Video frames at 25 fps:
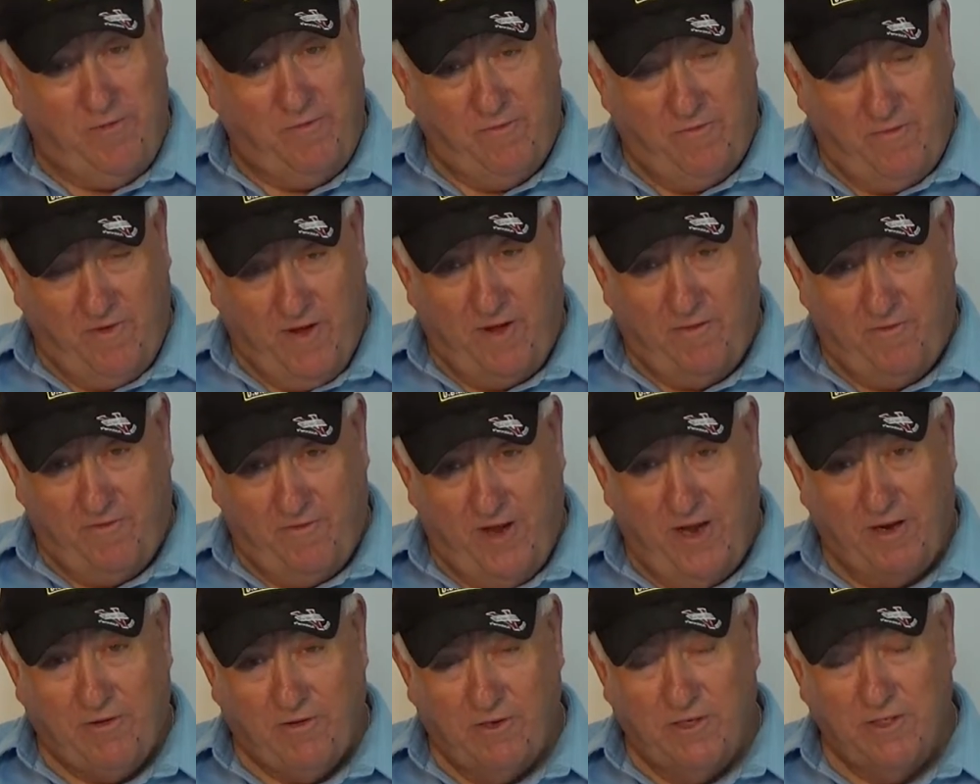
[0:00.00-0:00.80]

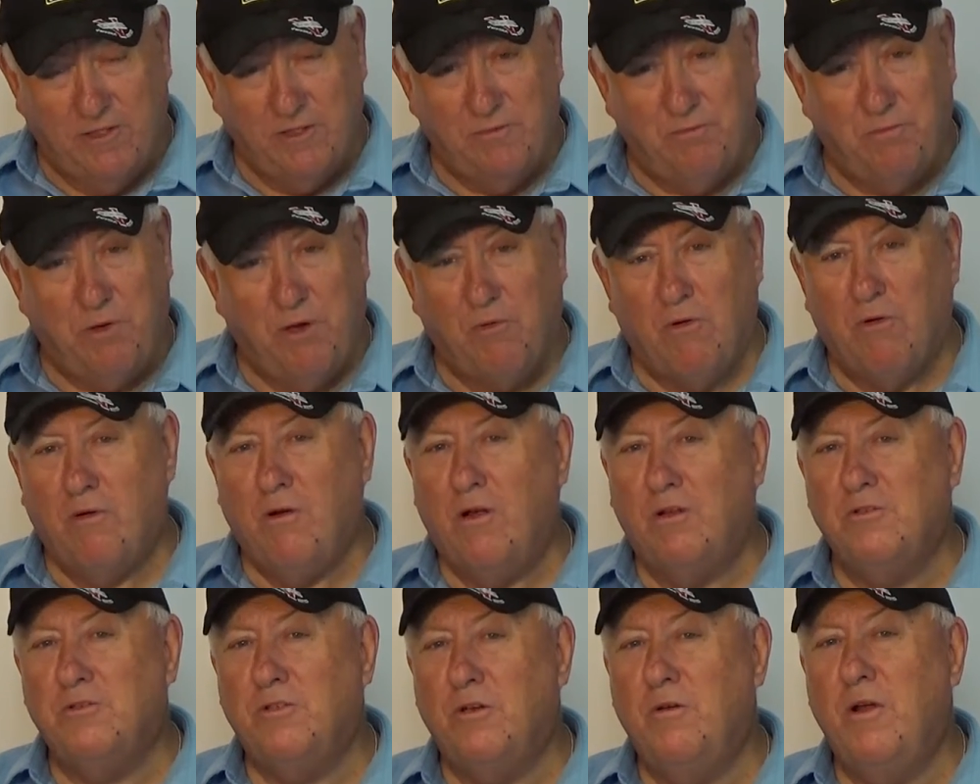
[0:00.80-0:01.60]
veterans, but we're
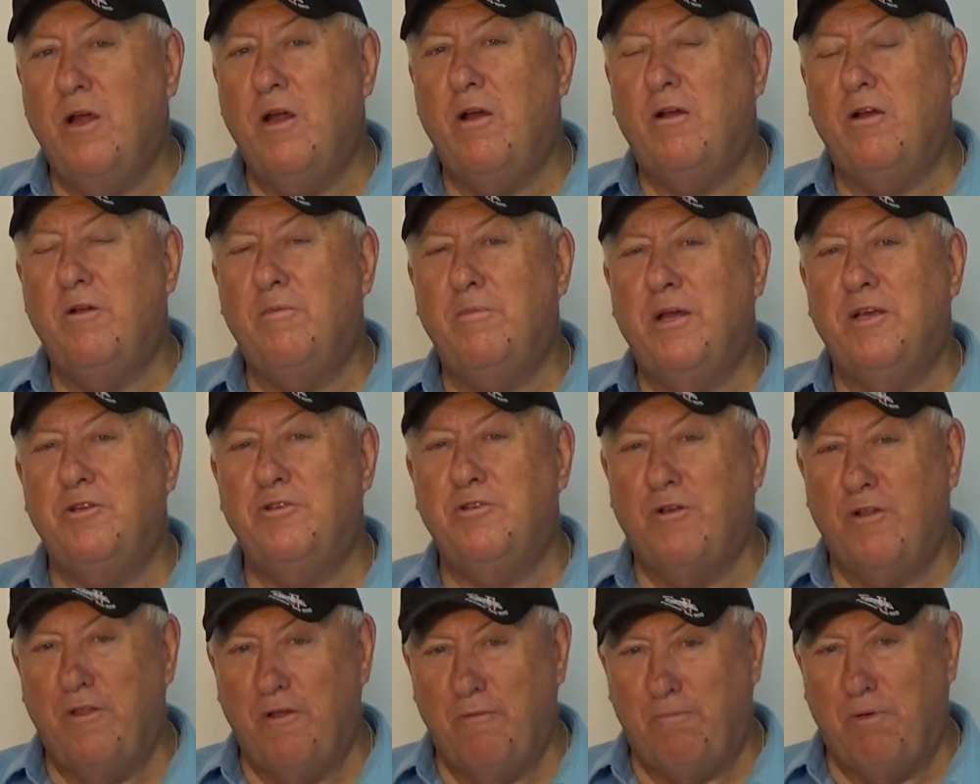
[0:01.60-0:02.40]
also here to make
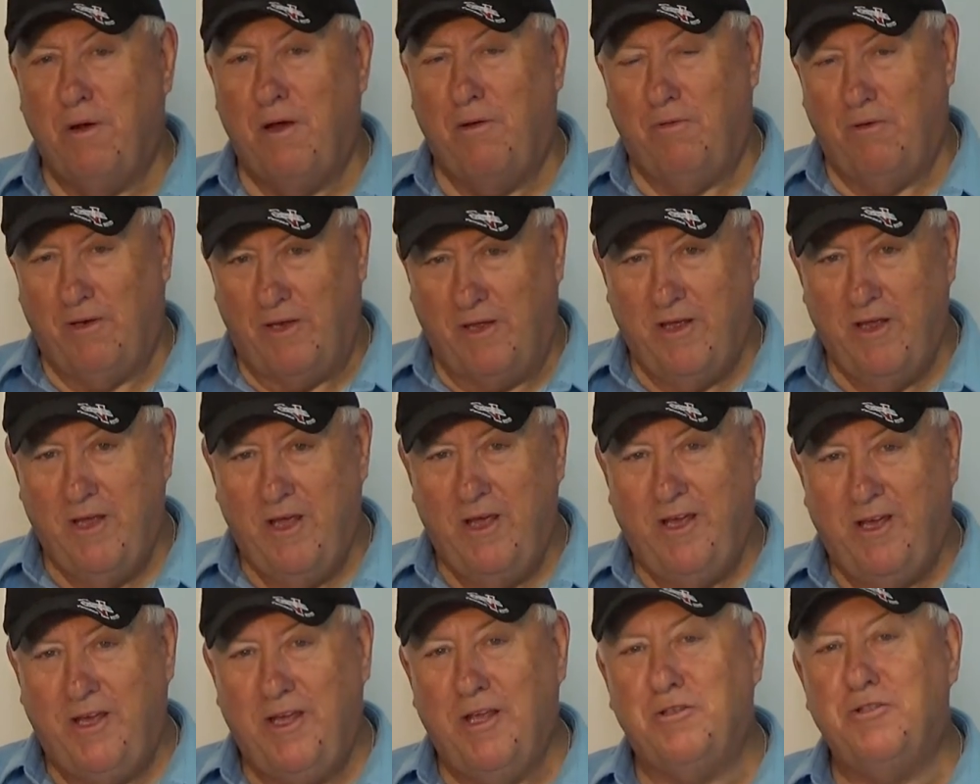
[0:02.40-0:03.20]
sure the public
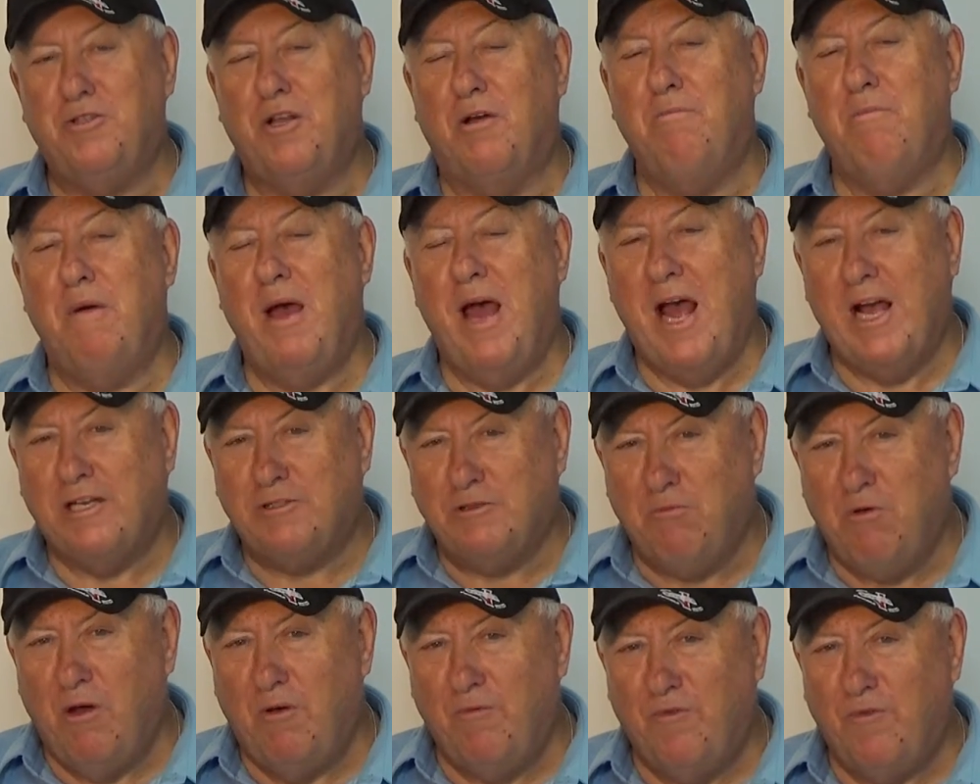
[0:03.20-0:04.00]
gets the
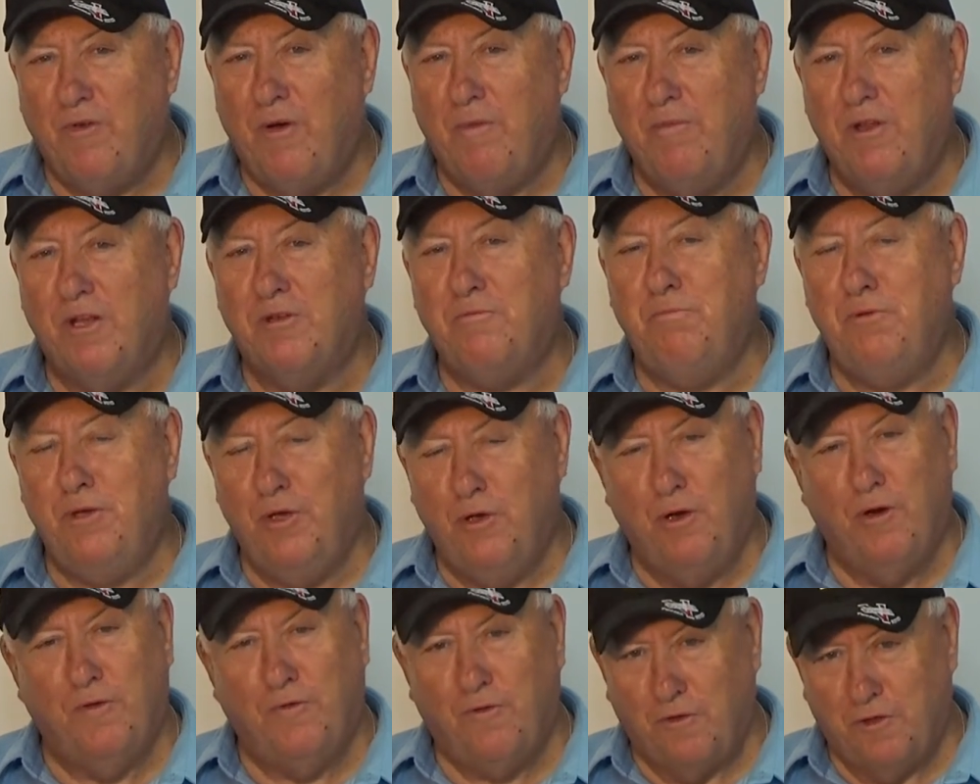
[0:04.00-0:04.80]
maximum from this
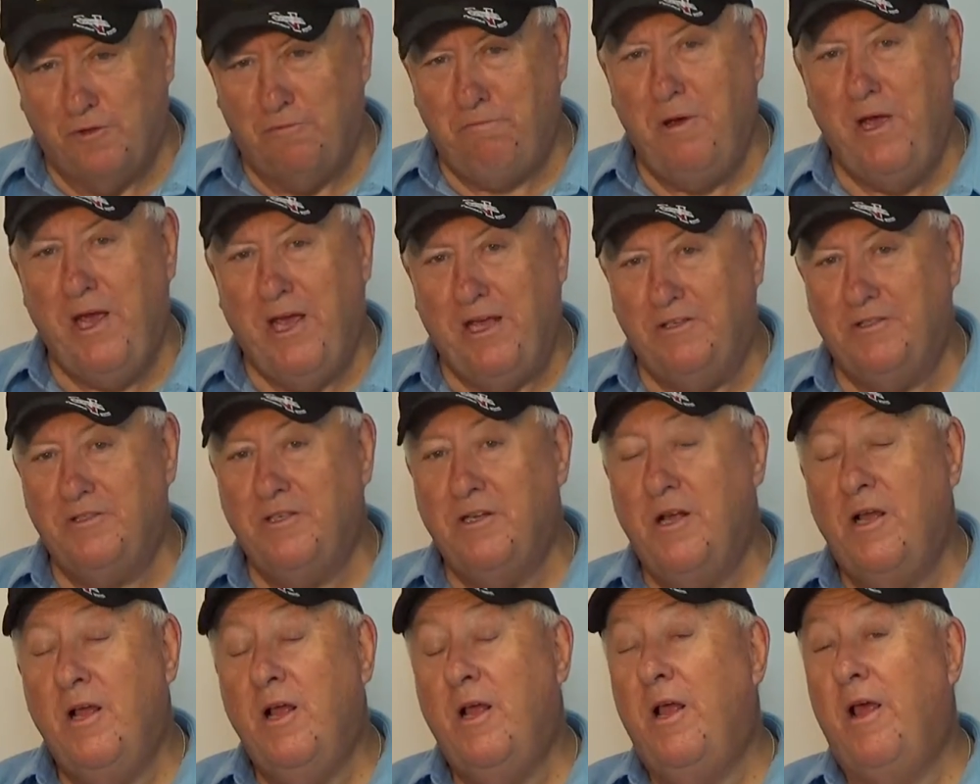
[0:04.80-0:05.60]
beautiful space
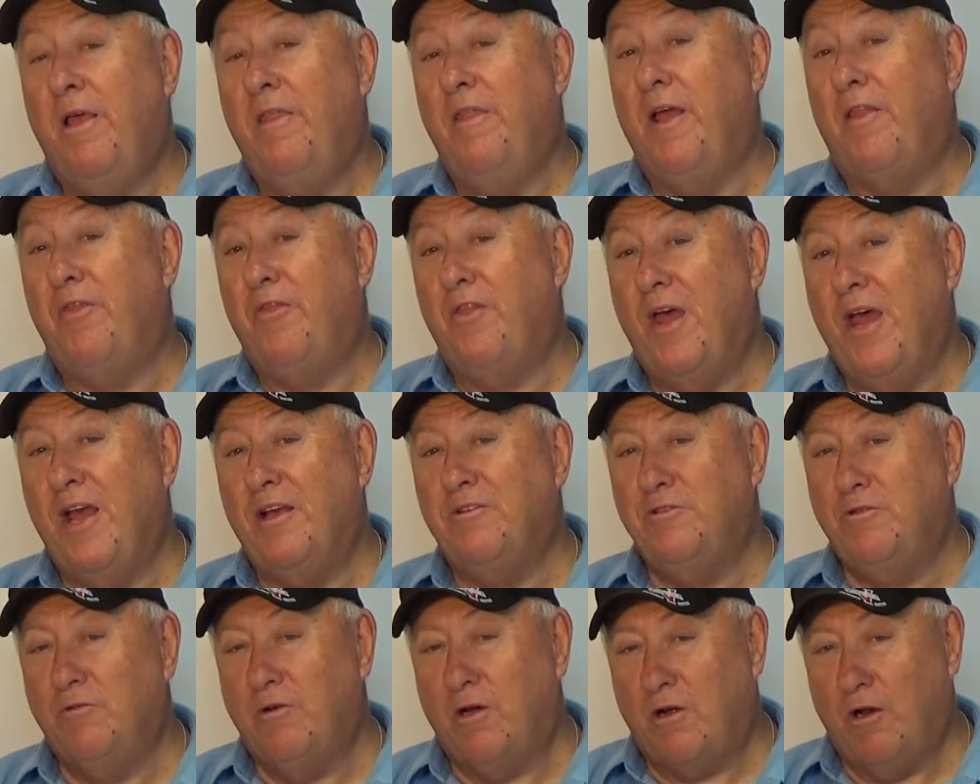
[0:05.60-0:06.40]
that
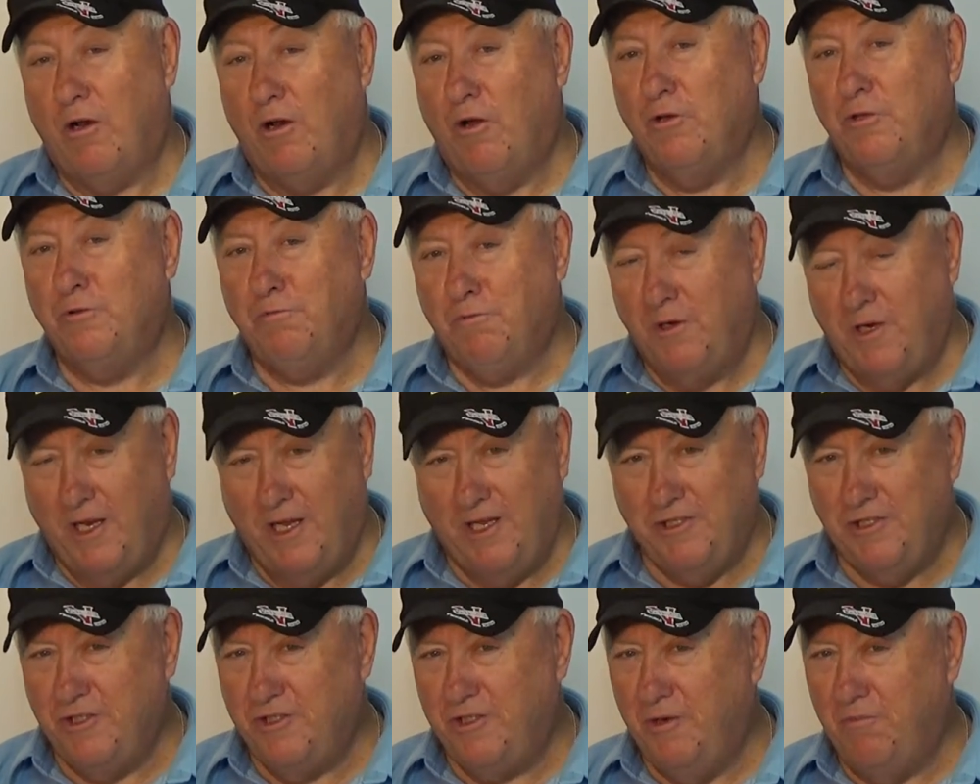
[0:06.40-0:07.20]
thanks to a close
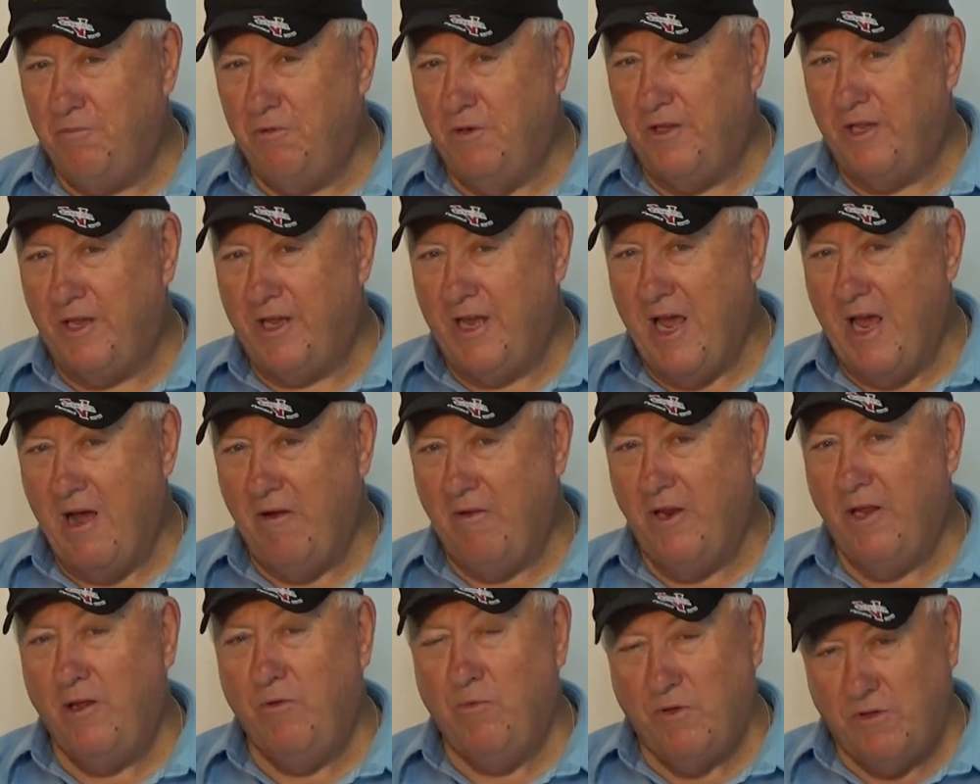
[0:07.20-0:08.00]
relationship with the
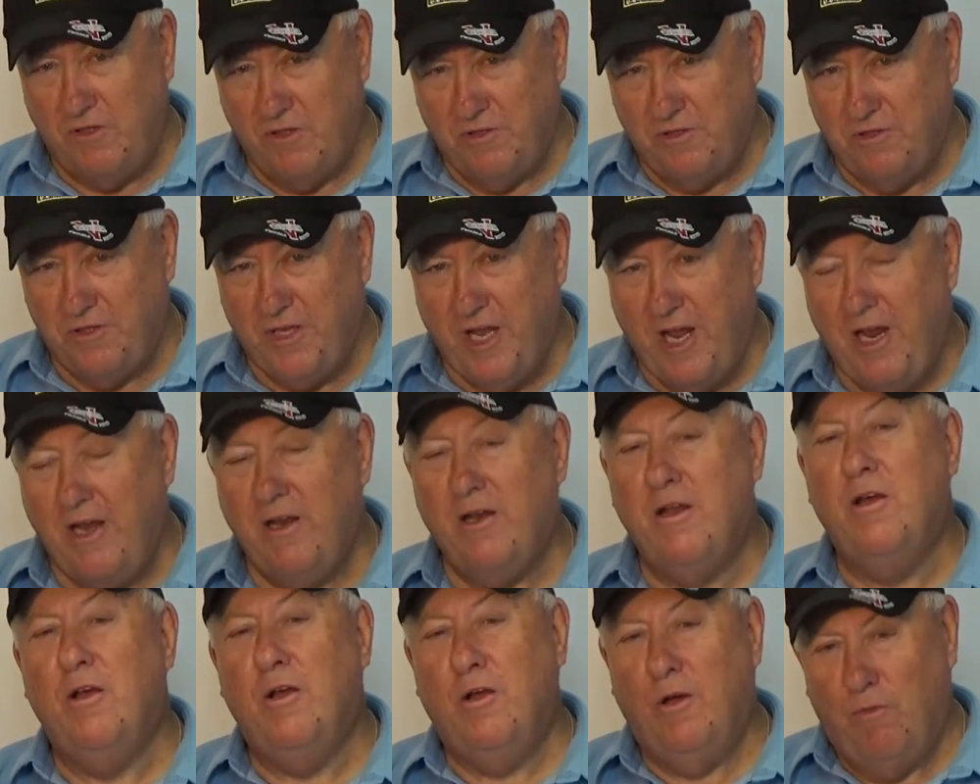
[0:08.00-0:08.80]
county, with the state,